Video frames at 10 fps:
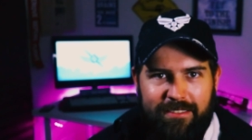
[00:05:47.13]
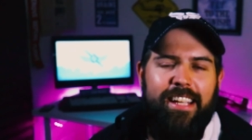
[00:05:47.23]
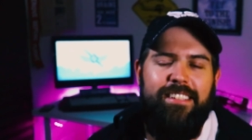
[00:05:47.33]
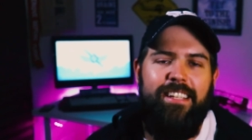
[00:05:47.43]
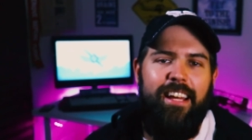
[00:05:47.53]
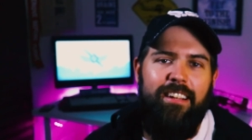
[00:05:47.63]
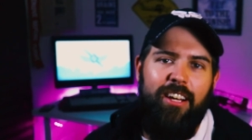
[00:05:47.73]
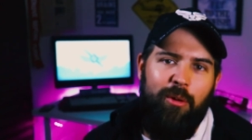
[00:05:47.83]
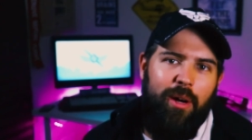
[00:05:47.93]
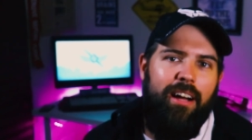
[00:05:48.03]
He said,
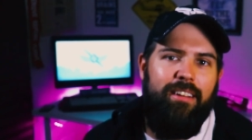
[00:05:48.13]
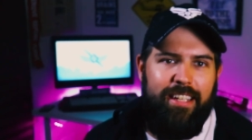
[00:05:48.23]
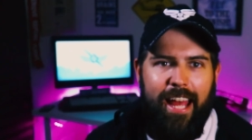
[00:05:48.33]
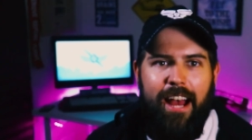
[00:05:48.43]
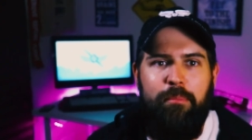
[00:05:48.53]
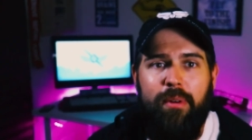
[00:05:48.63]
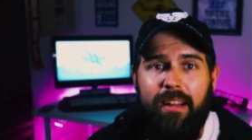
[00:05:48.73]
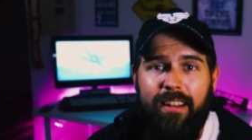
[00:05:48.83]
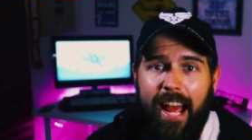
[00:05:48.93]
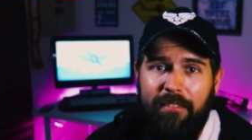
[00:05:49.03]
well, yeah,
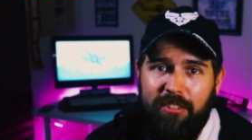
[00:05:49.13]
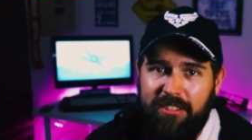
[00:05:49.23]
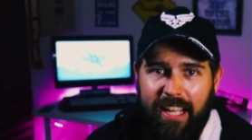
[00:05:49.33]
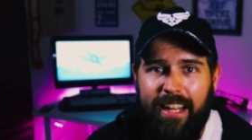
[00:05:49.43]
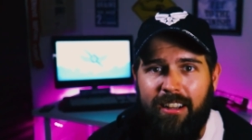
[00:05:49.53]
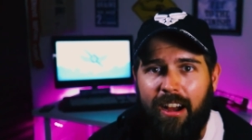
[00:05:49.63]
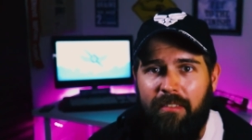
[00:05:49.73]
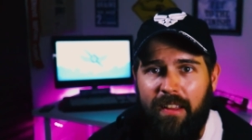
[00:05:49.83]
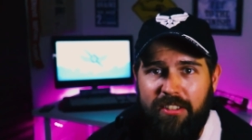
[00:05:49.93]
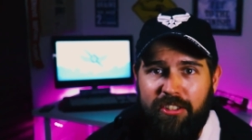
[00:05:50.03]
but after
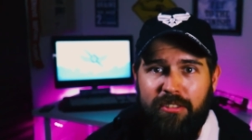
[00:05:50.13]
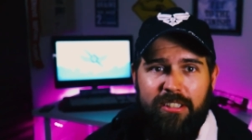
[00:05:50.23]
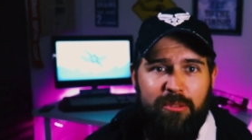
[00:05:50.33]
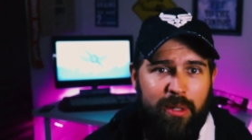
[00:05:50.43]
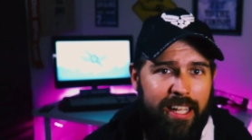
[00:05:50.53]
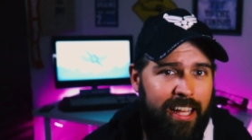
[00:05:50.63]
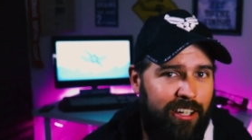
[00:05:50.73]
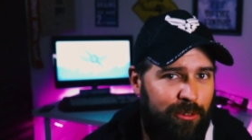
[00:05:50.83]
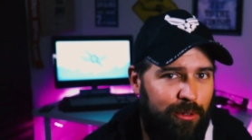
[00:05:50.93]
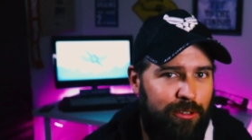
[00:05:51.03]
takeoff, as soon as we
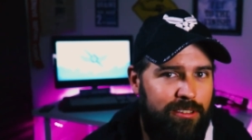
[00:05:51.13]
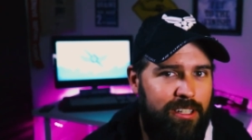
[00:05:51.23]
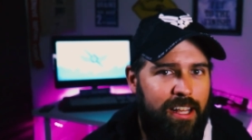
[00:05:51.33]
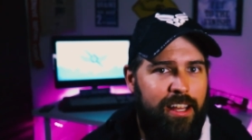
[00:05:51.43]
hit cruise,